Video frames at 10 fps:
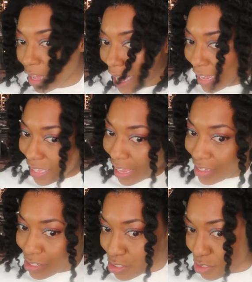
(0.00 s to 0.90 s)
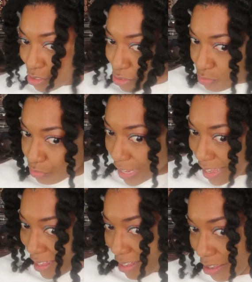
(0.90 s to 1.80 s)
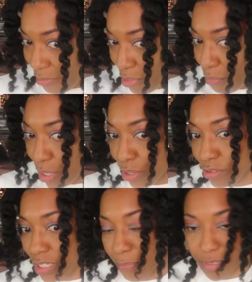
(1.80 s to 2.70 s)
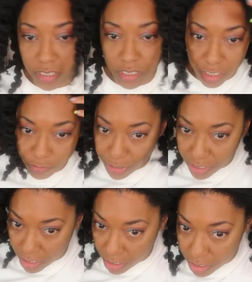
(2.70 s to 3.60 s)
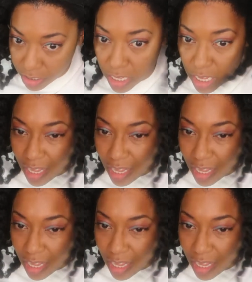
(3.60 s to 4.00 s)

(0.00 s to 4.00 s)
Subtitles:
I can't just do fly of the mill type of stuff because